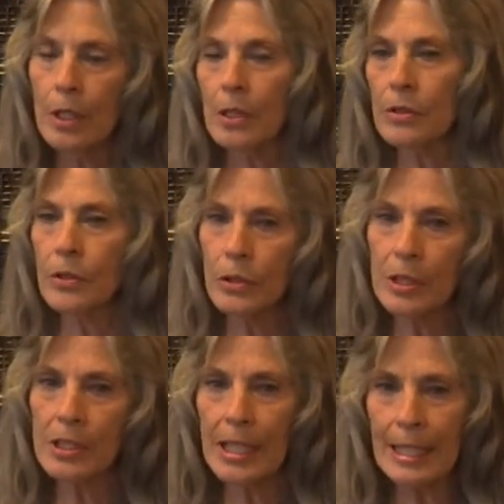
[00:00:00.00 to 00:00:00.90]
so that you
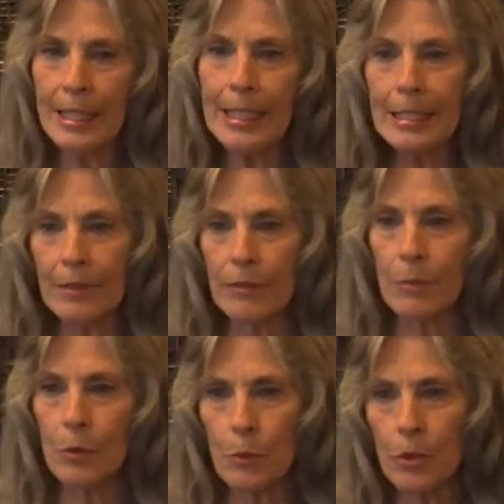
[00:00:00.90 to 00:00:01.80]
can stay hidden
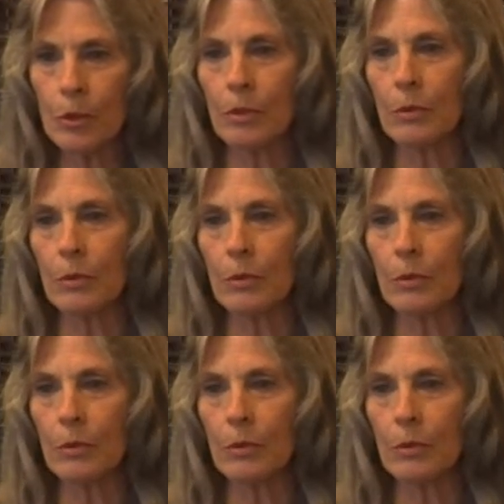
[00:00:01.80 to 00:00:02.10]
from the world.